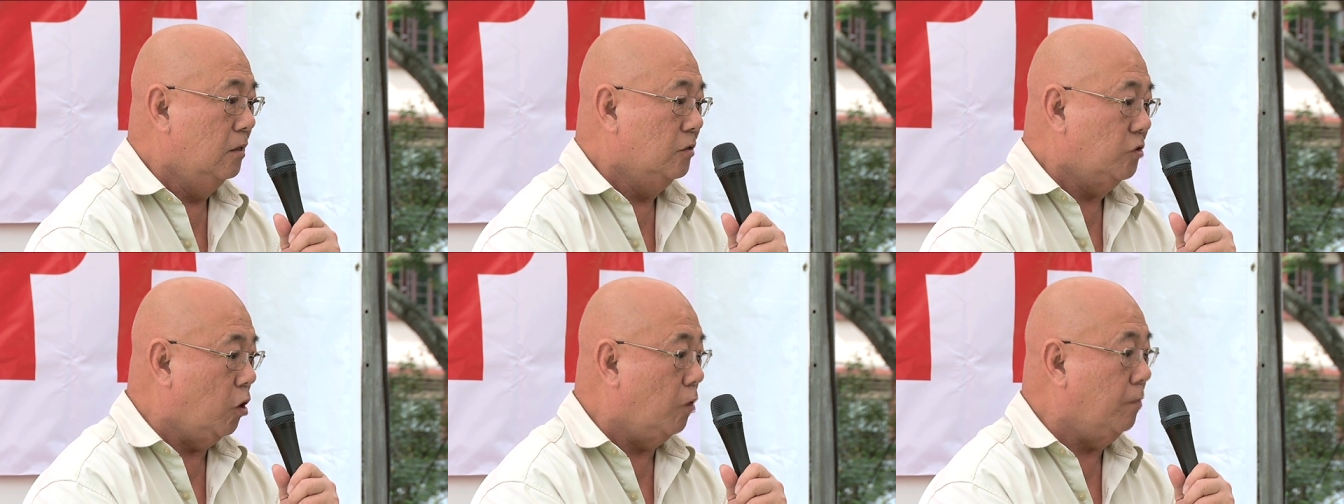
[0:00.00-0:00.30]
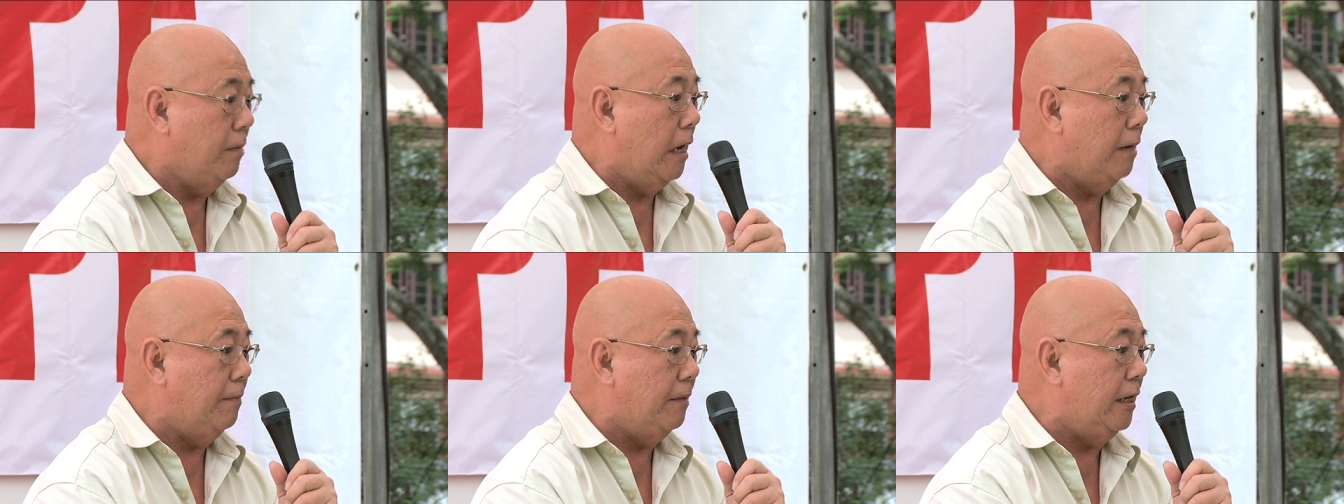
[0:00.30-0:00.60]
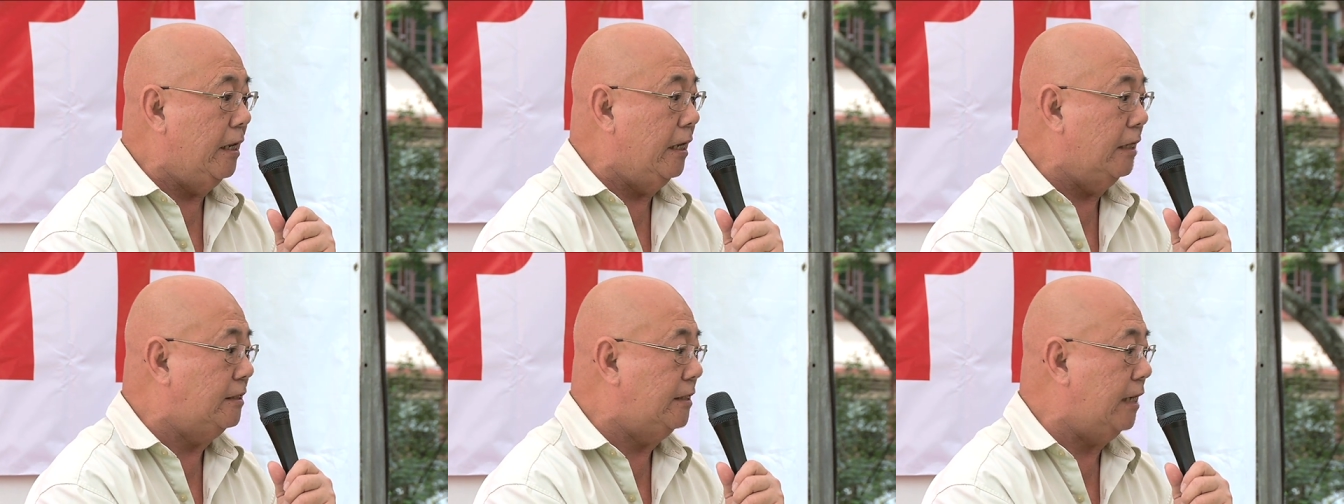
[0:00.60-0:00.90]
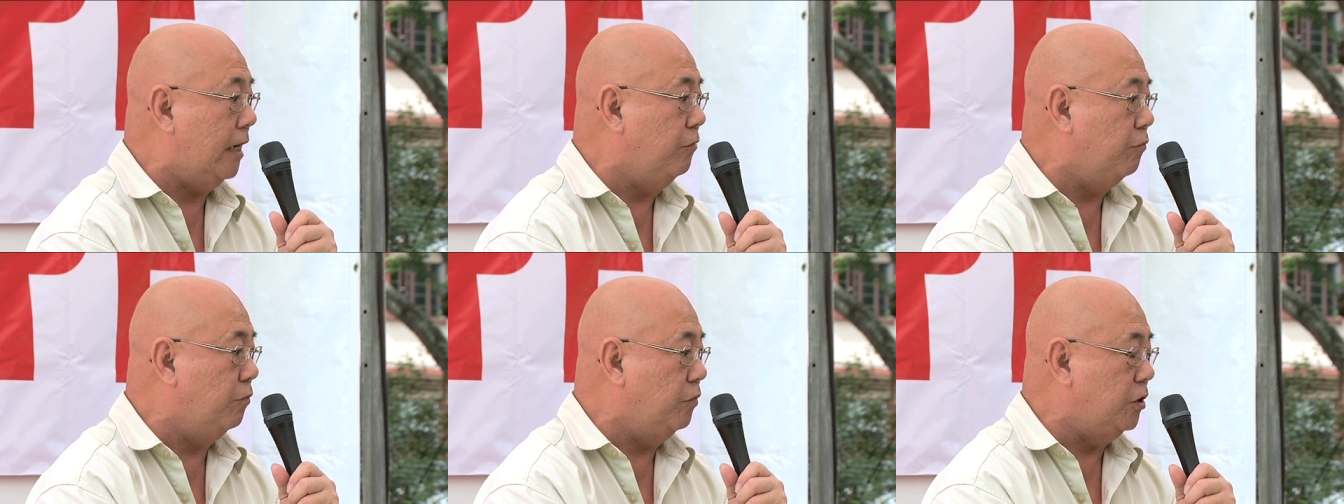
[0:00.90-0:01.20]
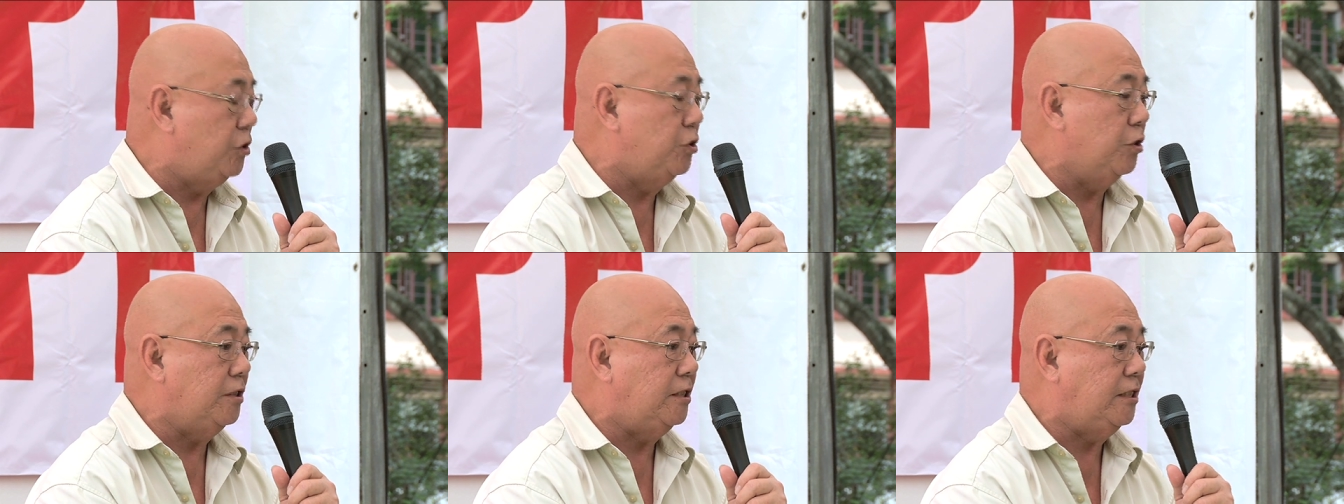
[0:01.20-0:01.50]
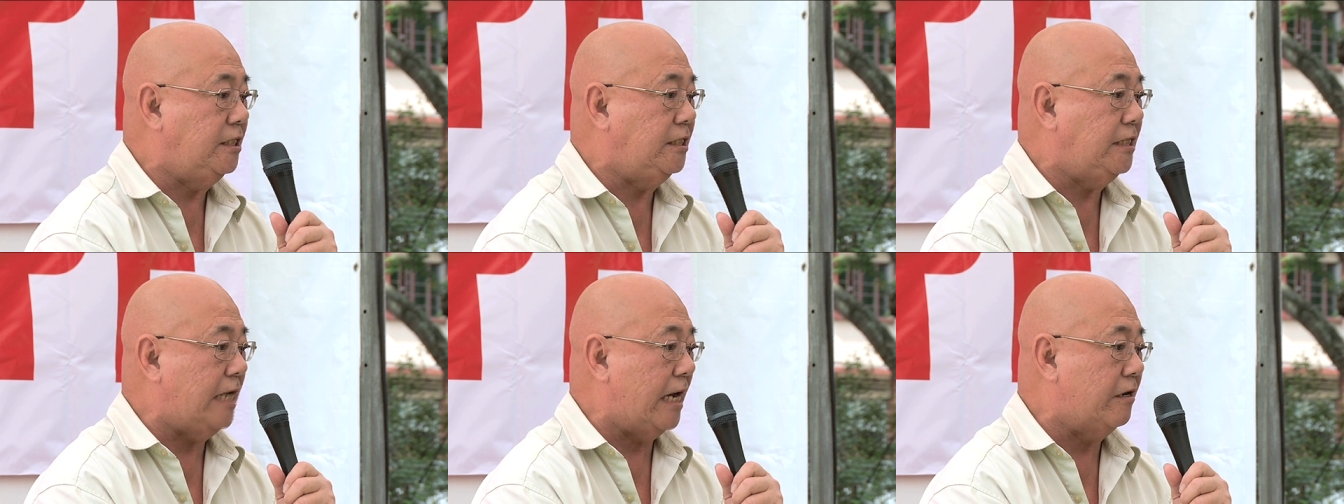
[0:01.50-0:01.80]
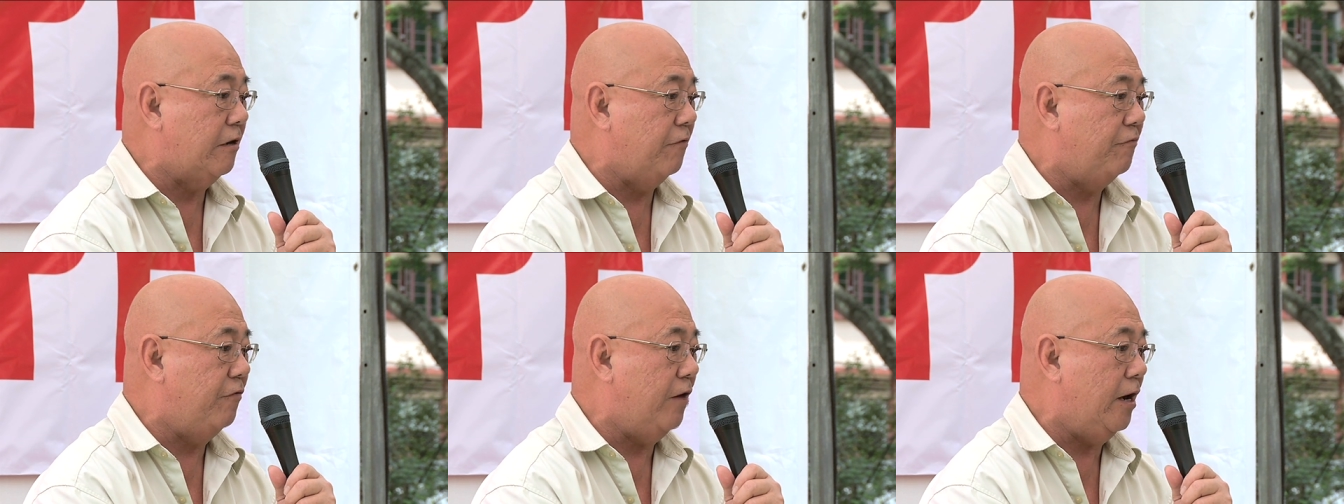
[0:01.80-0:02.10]
So maybe he said we should
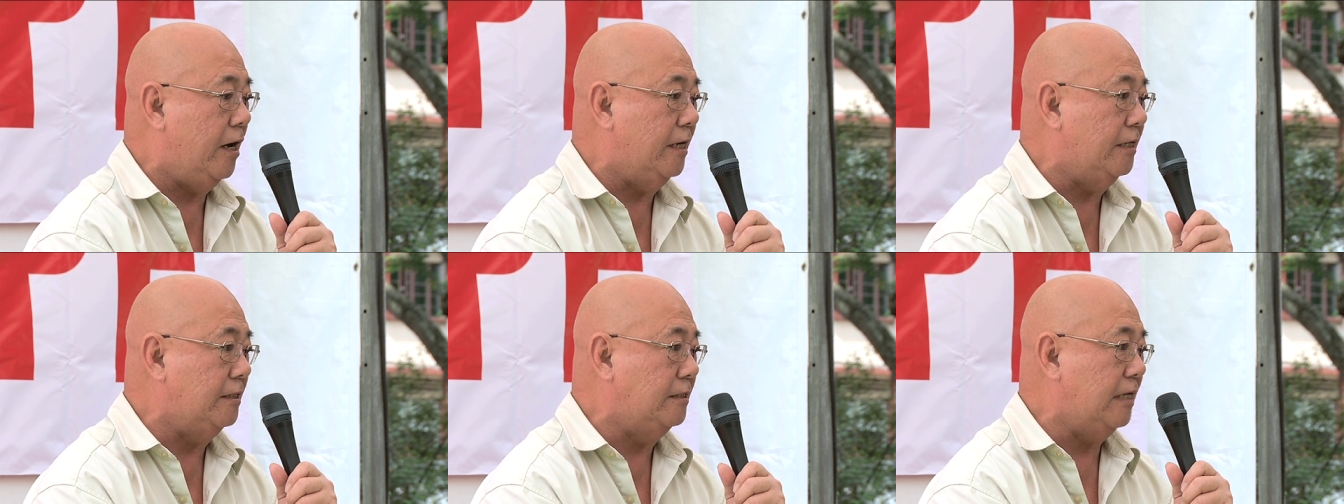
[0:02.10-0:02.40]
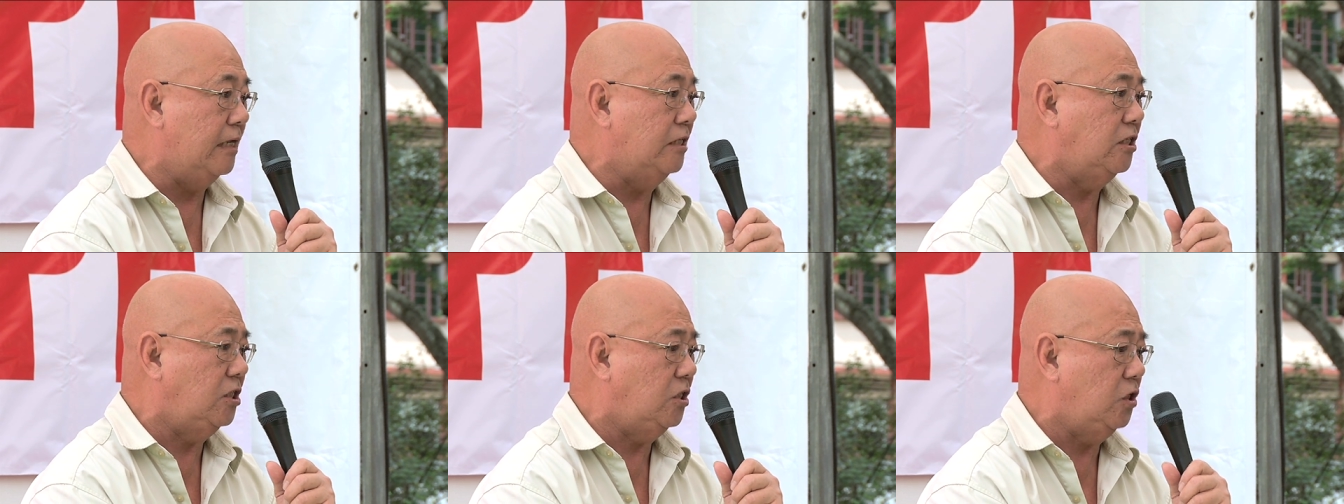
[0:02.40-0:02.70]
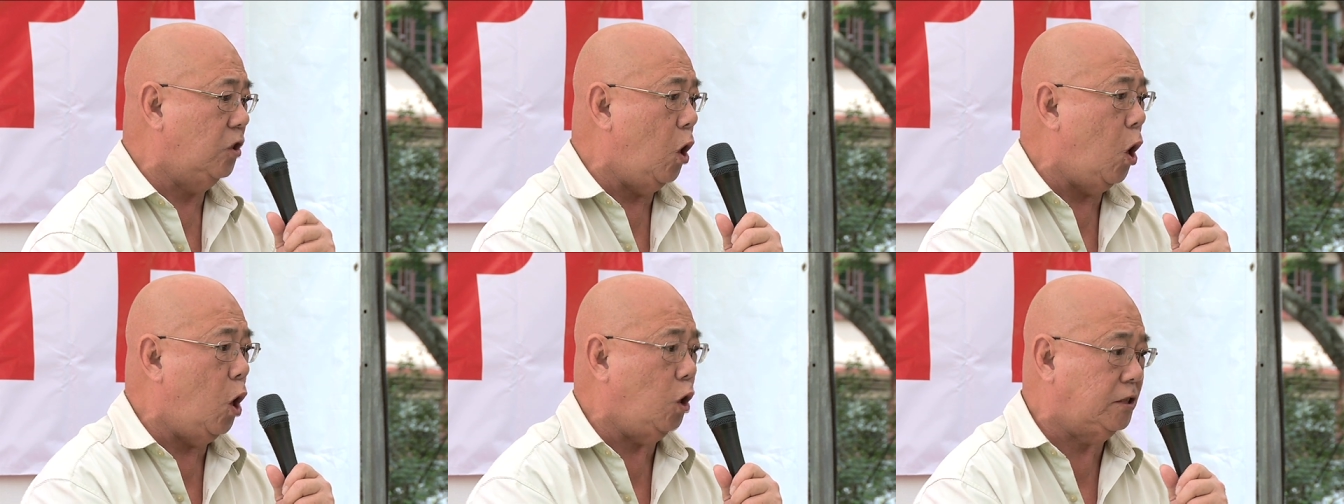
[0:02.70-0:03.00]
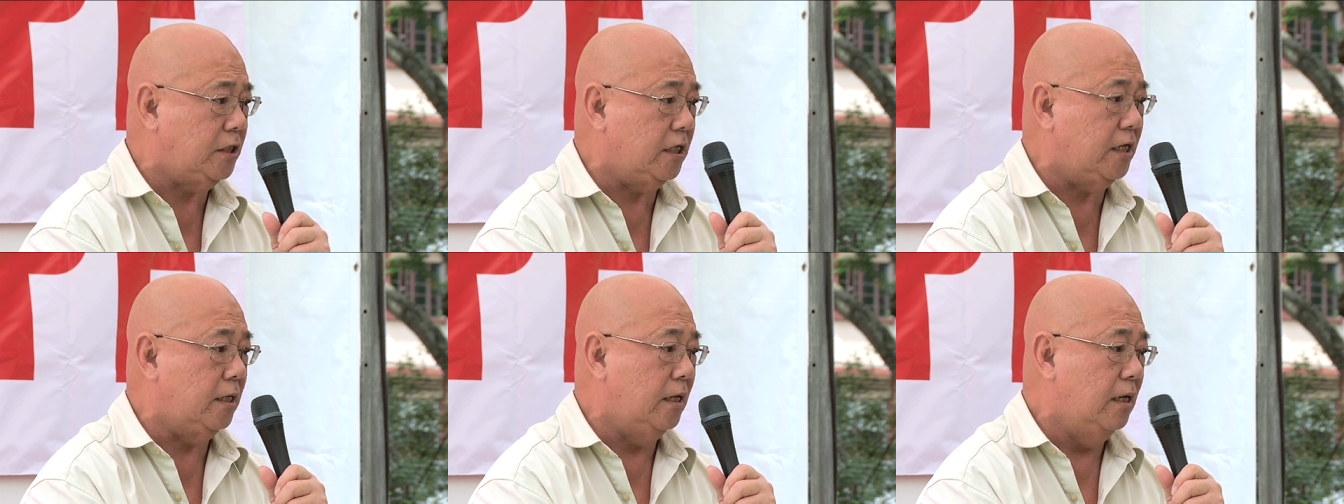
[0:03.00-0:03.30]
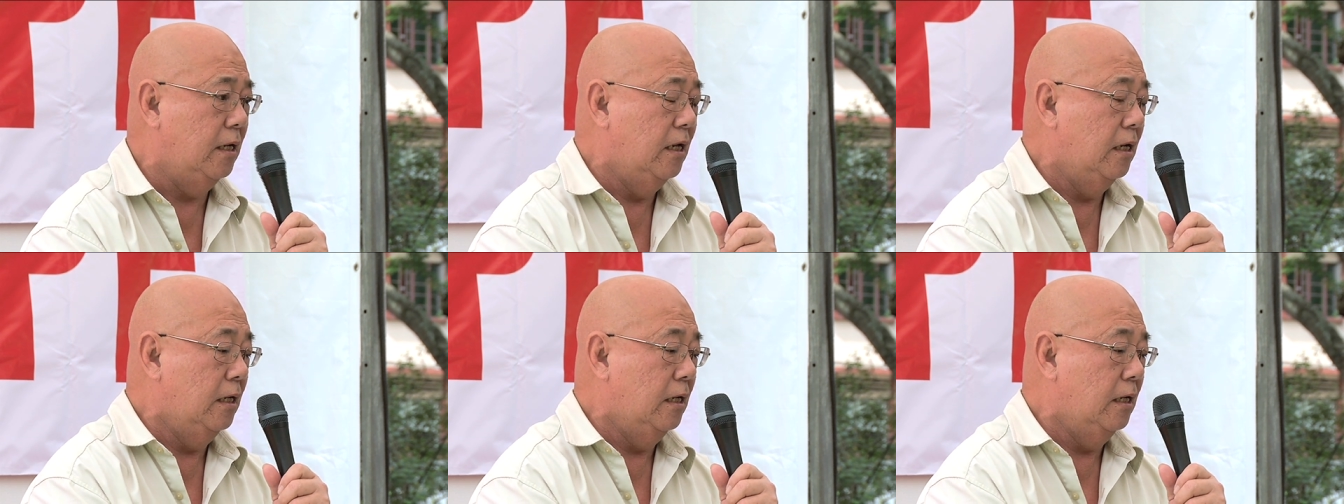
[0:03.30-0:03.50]
sacrifice and slaughter